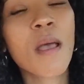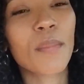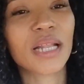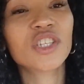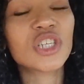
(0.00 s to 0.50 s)

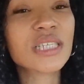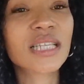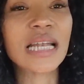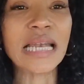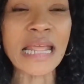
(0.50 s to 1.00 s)
But it's just
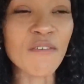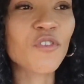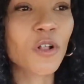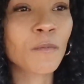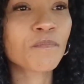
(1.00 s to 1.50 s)
the
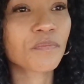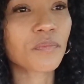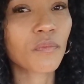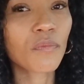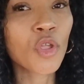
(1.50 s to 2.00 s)
level
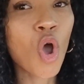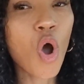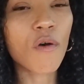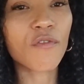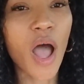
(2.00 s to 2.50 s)

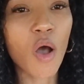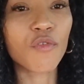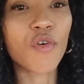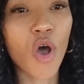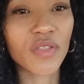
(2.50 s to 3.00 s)
of how
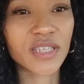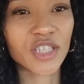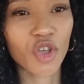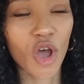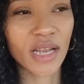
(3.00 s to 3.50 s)
far this
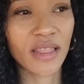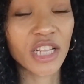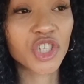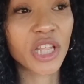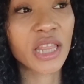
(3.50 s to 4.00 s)
has gone and
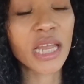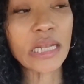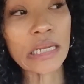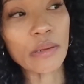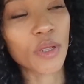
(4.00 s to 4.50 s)
then she
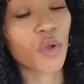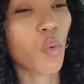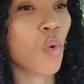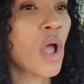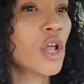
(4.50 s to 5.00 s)
threatened me
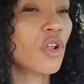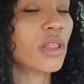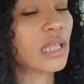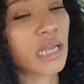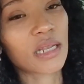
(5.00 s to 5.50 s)
or
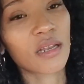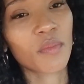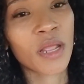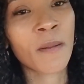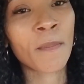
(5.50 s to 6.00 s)
not threatened
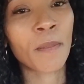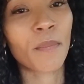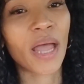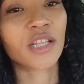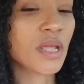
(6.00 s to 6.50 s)
me
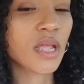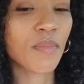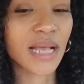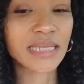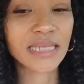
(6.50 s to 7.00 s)
but she
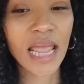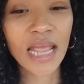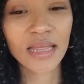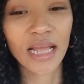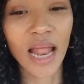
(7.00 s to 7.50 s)
by
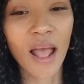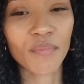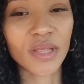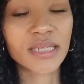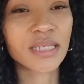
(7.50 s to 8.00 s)
saying that
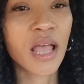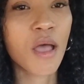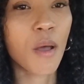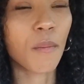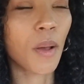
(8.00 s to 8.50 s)
i'm this
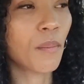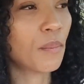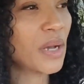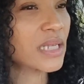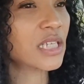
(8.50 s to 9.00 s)
um,
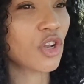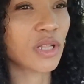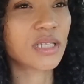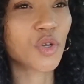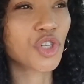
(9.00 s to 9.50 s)
person
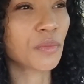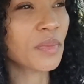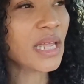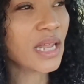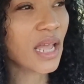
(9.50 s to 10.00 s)
on social
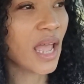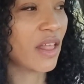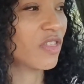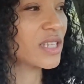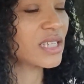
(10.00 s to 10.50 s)
media
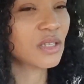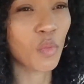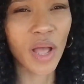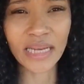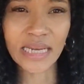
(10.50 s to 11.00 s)
and this is
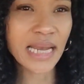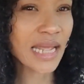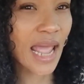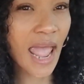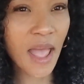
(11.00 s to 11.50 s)
who i
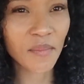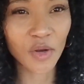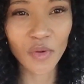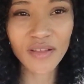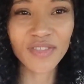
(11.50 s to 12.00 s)
really am
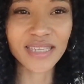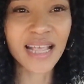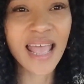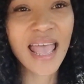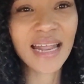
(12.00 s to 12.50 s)
and all of this
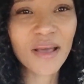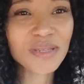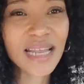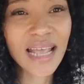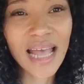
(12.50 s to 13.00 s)
and i
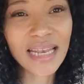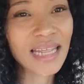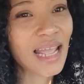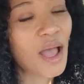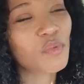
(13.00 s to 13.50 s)
was like
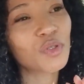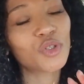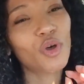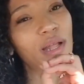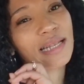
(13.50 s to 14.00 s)
honey i will
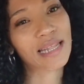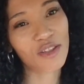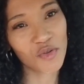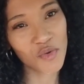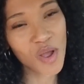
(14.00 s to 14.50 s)
not
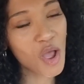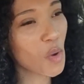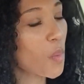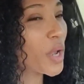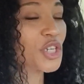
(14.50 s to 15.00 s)
let you
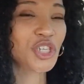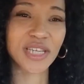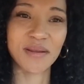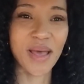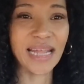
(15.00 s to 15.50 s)

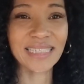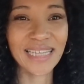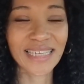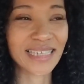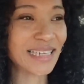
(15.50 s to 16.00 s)
question my
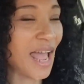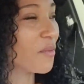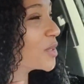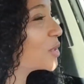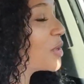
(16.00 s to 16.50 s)
integrity i
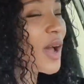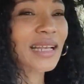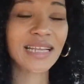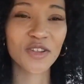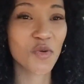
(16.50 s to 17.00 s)
will not
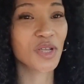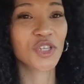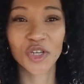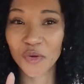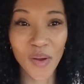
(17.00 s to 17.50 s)
let you
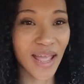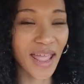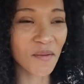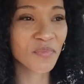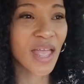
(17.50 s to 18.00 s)
question who i
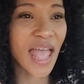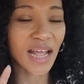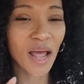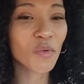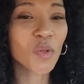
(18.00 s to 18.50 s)
am
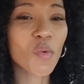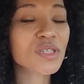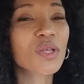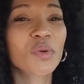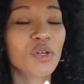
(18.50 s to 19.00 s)
and i will
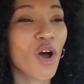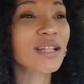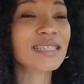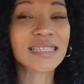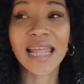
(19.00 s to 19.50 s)
also
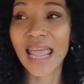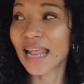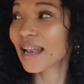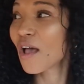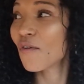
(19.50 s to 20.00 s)
not
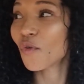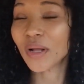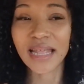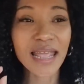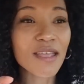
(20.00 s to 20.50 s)
stand
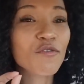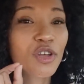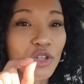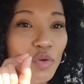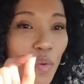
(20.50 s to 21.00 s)
for
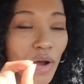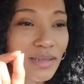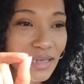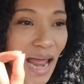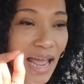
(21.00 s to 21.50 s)
whatever you are
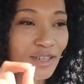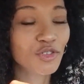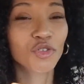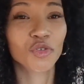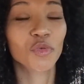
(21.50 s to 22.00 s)
trying
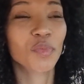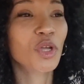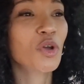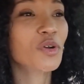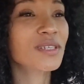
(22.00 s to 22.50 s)
to do
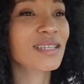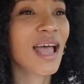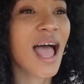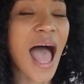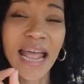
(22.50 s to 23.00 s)
because
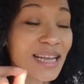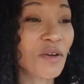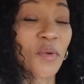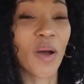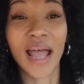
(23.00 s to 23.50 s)
i
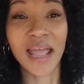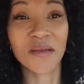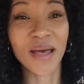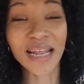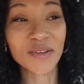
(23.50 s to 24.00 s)
know who i
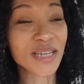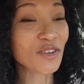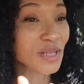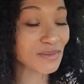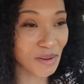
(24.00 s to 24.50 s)
am i don't
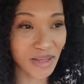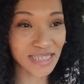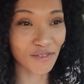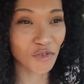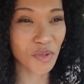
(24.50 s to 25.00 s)
need to explain
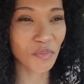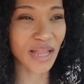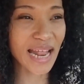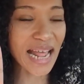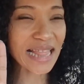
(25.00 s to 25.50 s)
myself to people
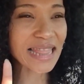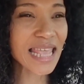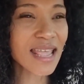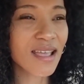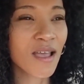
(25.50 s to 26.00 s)
and i
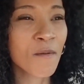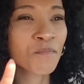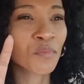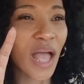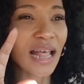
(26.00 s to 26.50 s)
think
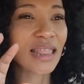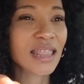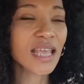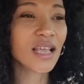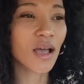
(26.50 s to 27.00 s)
i
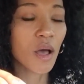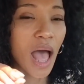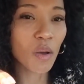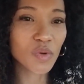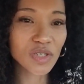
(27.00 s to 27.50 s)
think
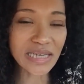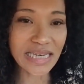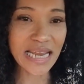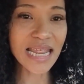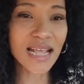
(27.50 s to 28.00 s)
i was
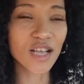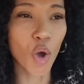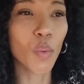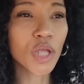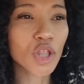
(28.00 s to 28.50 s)
already
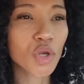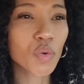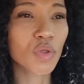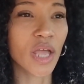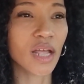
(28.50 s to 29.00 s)
going
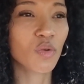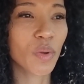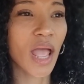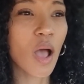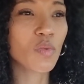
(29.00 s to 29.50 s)
through that
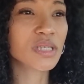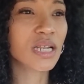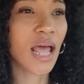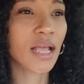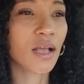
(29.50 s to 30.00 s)
where i was
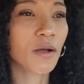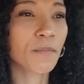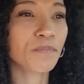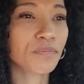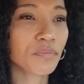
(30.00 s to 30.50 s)
like
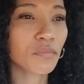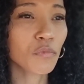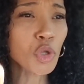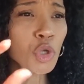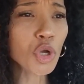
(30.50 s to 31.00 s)
um
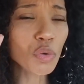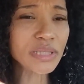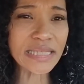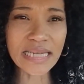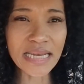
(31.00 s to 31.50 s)
you know
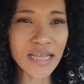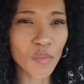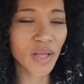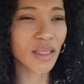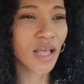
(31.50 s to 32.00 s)

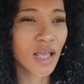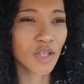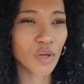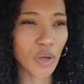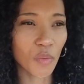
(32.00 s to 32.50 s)
dealing with
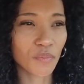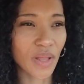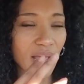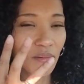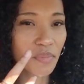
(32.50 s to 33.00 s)
you know
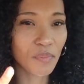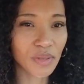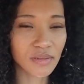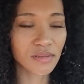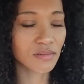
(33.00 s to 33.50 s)
black
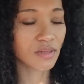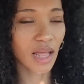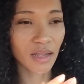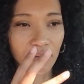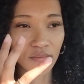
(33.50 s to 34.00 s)
people's
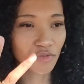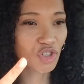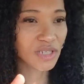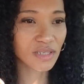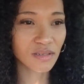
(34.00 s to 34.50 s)
like
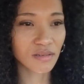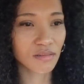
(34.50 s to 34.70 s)
just